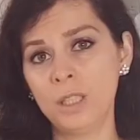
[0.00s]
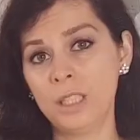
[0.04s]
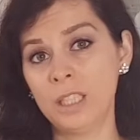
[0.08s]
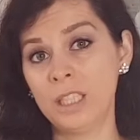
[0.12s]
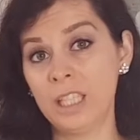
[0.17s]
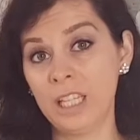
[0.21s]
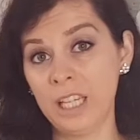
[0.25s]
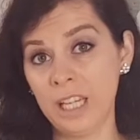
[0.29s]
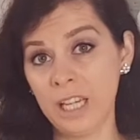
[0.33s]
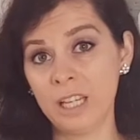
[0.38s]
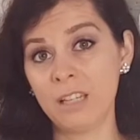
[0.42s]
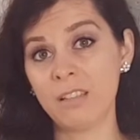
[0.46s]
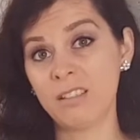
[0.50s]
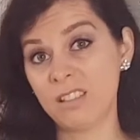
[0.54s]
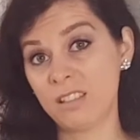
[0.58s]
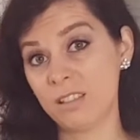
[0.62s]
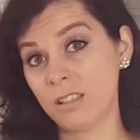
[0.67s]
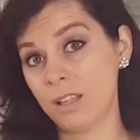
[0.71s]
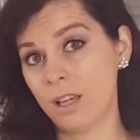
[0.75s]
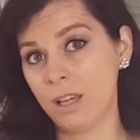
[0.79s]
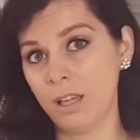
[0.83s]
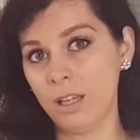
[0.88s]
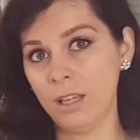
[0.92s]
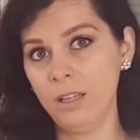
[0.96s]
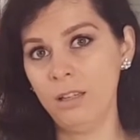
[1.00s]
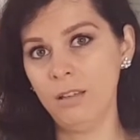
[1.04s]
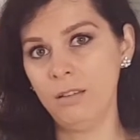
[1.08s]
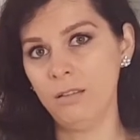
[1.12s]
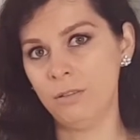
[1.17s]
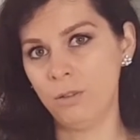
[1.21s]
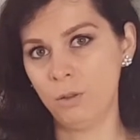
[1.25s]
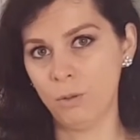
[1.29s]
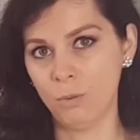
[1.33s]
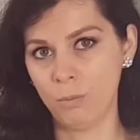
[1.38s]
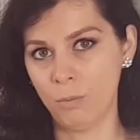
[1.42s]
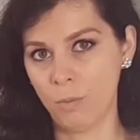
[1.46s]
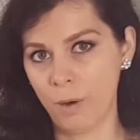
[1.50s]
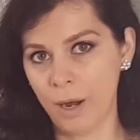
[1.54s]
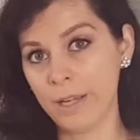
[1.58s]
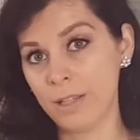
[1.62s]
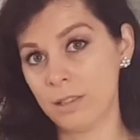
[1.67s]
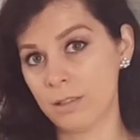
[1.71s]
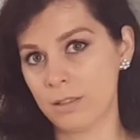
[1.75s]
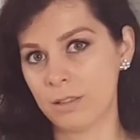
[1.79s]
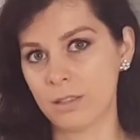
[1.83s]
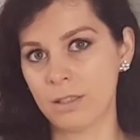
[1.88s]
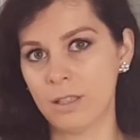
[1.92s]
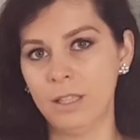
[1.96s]
can say, you
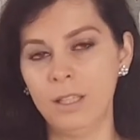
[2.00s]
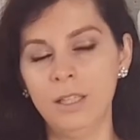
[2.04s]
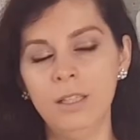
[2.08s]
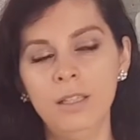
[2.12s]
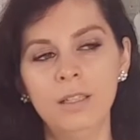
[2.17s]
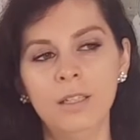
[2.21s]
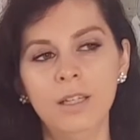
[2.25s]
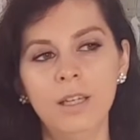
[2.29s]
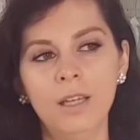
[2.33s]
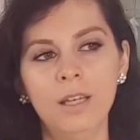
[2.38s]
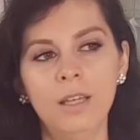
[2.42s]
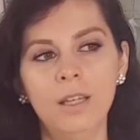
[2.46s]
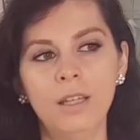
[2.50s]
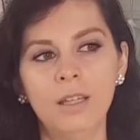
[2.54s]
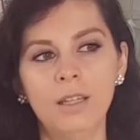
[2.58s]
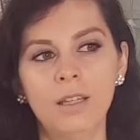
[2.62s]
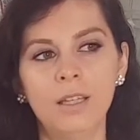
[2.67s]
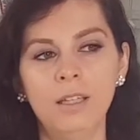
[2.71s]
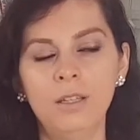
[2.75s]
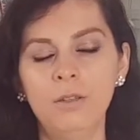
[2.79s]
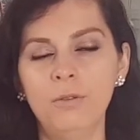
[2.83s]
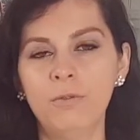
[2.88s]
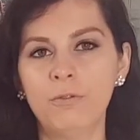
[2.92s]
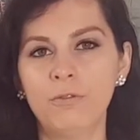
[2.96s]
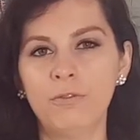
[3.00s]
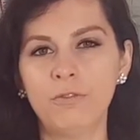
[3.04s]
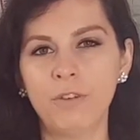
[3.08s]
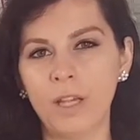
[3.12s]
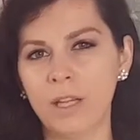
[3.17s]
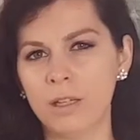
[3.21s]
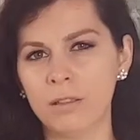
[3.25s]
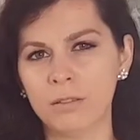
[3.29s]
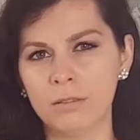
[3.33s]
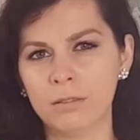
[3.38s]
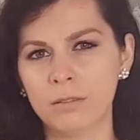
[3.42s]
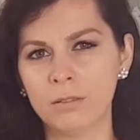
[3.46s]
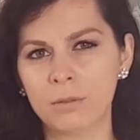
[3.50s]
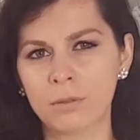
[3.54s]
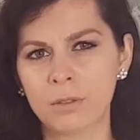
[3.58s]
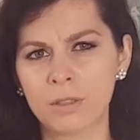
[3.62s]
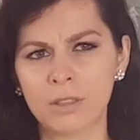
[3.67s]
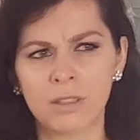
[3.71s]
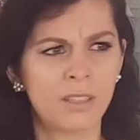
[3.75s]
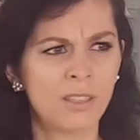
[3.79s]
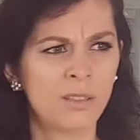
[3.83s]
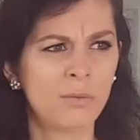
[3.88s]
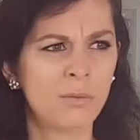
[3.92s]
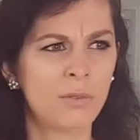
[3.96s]
might say, that you failed or
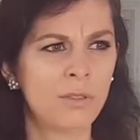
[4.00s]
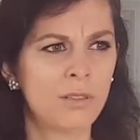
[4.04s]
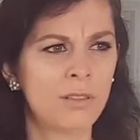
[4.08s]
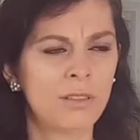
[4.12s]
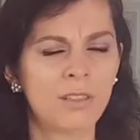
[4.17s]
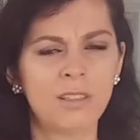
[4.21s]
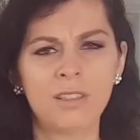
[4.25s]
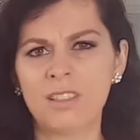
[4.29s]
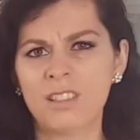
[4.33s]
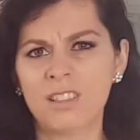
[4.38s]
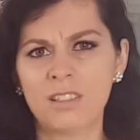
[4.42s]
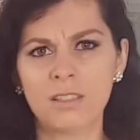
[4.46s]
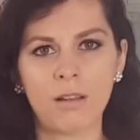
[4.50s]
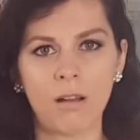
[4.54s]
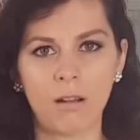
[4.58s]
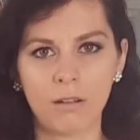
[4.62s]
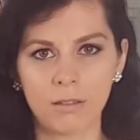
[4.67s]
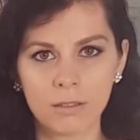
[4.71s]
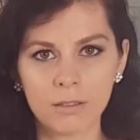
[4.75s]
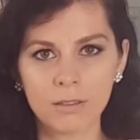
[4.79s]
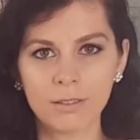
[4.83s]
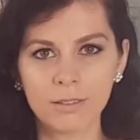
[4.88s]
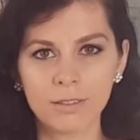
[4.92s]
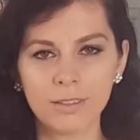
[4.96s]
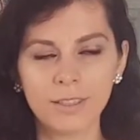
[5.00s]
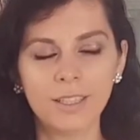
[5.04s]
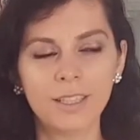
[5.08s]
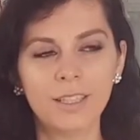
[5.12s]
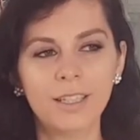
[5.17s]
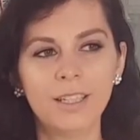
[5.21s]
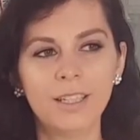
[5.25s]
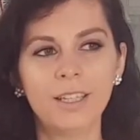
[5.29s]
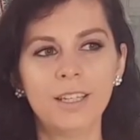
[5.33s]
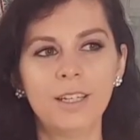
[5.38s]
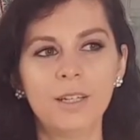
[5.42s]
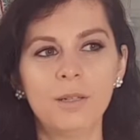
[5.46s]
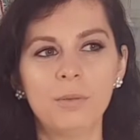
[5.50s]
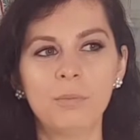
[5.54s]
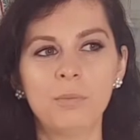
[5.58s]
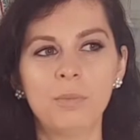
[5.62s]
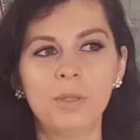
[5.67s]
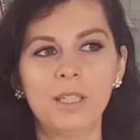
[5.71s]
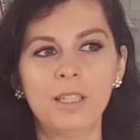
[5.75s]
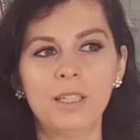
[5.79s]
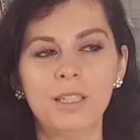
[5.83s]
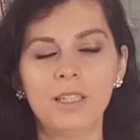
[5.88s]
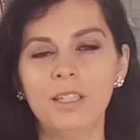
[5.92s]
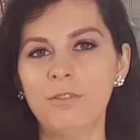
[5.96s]
that it sucked.
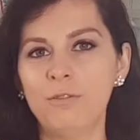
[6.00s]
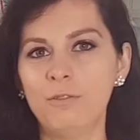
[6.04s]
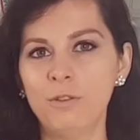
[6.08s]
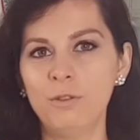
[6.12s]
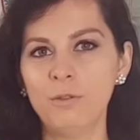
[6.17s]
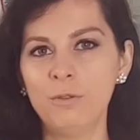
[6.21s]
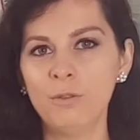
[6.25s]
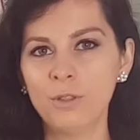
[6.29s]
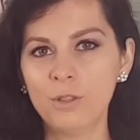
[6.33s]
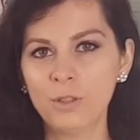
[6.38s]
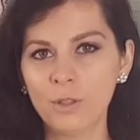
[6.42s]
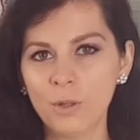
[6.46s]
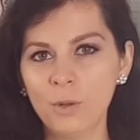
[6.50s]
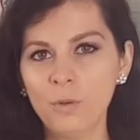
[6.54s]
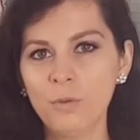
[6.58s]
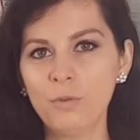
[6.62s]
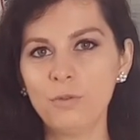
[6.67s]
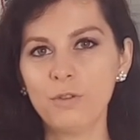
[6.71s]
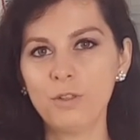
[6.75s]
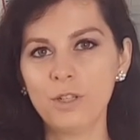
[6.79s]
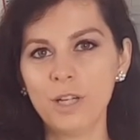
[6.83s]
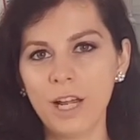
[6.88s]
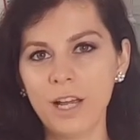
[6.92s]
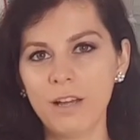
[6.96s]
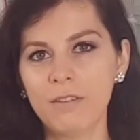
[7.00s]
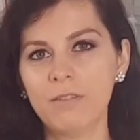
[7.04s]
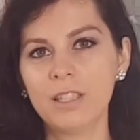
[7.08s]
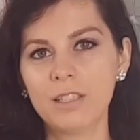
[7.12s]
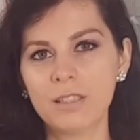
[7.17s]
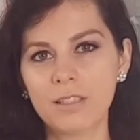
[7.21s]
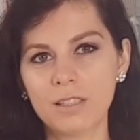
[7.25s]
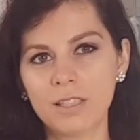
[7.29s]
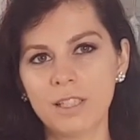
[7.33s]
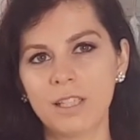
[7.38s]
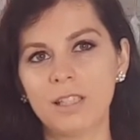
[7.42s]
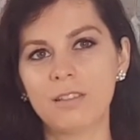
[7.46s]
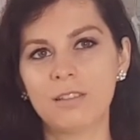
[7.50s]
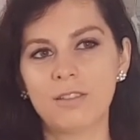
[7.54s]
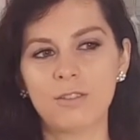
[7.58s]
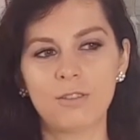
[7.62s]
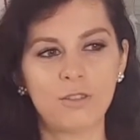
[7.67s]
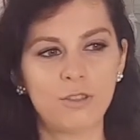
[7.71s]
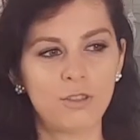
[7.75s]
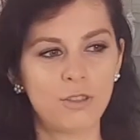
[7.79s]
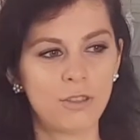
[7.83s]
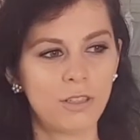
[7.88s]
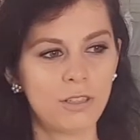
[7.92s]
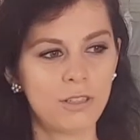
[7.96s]
But if you go for having sex
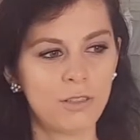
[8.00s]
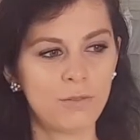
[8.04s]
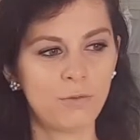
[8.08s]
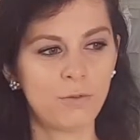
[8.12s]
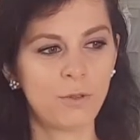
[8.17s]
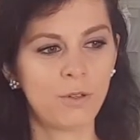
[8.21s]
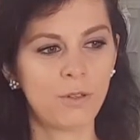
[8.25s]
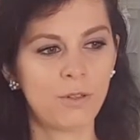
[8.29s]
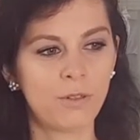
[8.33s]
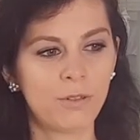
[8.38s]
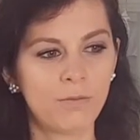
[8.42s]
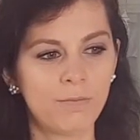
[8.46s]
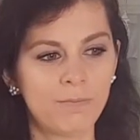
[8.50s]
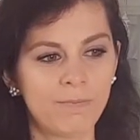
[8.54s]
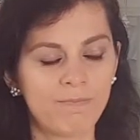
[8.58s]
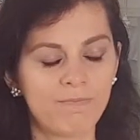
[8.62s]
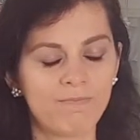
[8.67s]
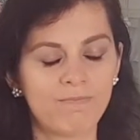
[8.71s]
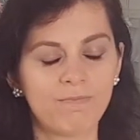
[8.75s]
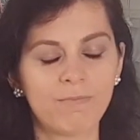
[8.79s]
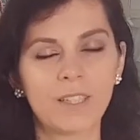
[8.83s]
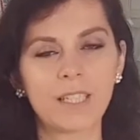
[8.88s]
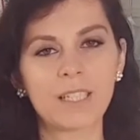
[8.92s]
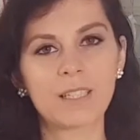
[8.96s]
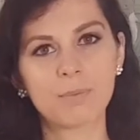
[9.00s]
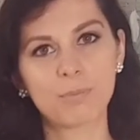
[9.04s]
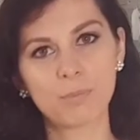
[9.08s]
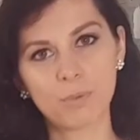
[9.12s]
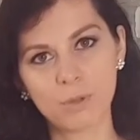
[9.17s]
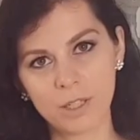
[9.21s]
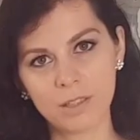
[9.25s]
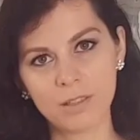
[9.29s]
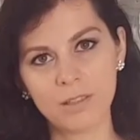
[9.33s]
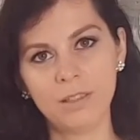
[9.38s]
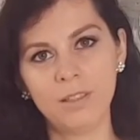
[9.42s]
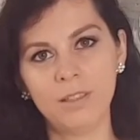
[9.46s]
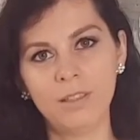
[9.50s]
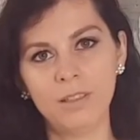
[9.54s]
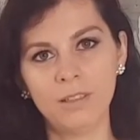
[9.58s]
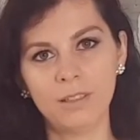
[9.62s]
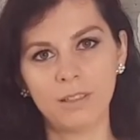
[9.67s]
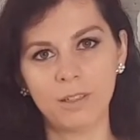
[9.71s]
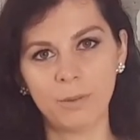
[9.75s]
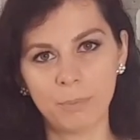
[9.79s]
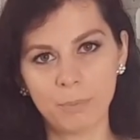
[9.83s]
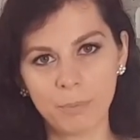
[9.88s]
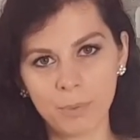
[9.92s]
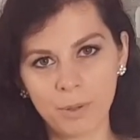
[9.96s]
just for expressing
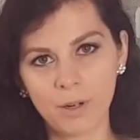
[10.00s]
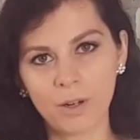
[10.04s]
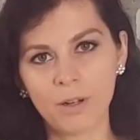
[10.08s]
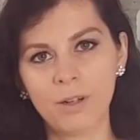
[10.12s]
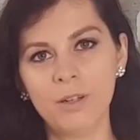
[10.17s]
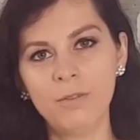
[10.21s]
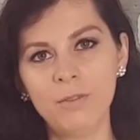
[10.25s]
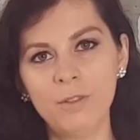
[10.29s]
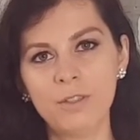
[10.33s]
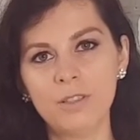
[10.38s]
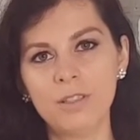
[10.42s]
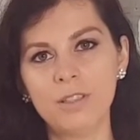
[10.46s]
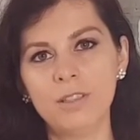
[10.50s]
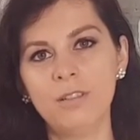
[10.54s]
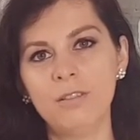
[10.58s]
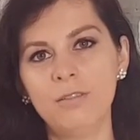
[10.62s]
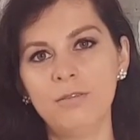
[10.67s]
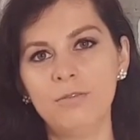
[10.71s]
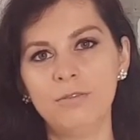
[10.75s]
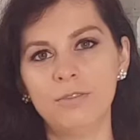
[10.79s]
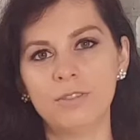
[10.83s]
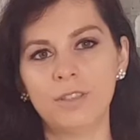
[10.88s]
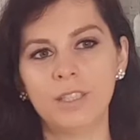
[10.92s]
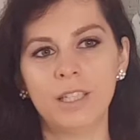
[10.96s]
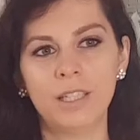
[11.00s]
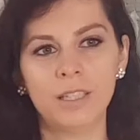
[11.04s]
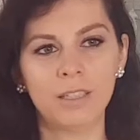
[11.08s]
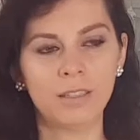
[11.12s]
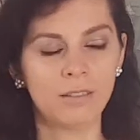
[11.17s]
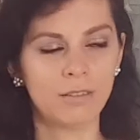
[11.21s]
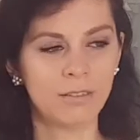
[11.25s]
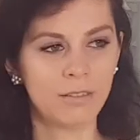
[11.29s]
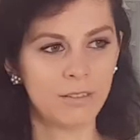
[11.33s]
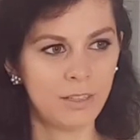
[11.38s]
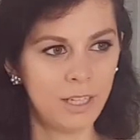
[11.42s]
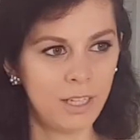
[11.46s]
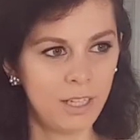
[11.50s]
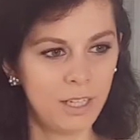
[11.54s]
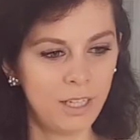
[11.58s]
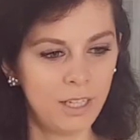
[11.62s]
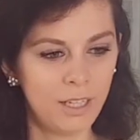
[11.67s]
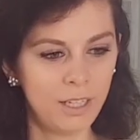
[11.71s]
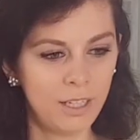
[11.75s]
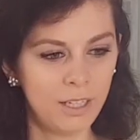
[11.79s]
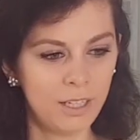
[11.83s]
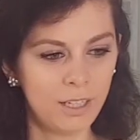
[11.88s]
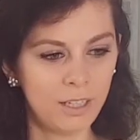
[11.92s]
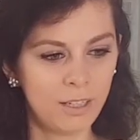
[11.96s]
a part of yourself and
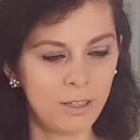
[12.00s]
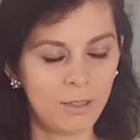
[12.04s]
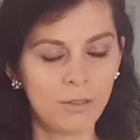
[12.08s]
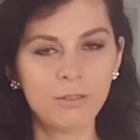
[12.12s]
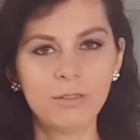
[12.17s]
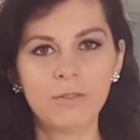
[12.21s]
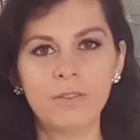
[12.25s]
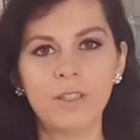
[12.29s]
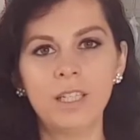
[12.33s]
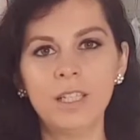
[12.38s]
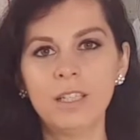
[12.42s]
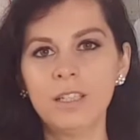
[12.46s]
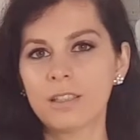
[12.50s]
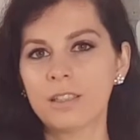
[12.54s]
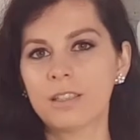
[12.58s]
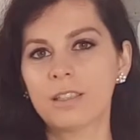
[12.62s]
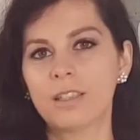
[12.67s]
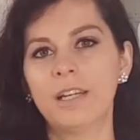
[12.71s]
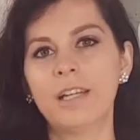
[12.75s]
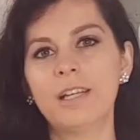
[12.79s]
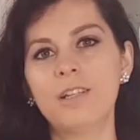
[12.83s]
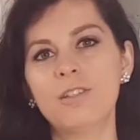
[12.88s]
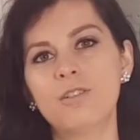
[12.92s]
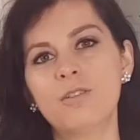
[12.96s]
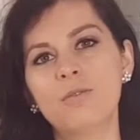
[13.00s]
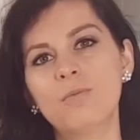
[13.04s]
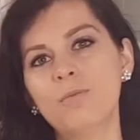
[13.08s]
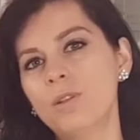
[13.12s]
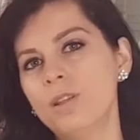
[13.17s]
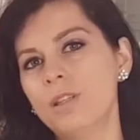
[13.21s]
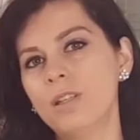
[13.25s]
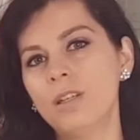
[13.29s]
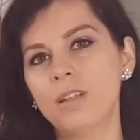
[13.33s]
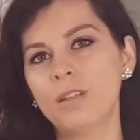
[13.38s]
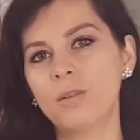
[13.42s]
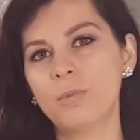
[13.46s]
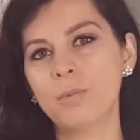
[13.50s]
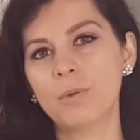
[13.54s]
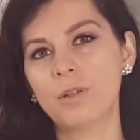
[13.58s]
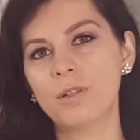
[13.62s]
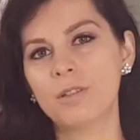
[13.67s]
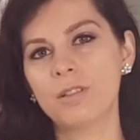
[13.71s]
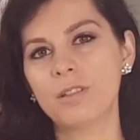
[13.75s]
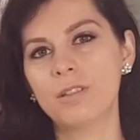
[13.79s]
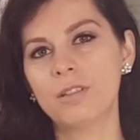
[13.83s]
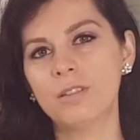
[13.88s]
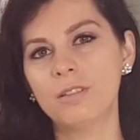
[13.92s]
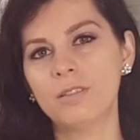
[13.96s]
cultivating a connection with the other
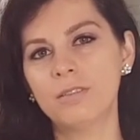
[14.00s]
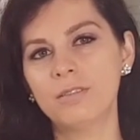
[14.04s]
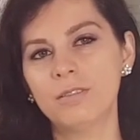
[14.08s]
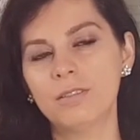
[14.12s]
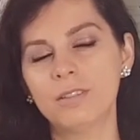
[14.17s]
person,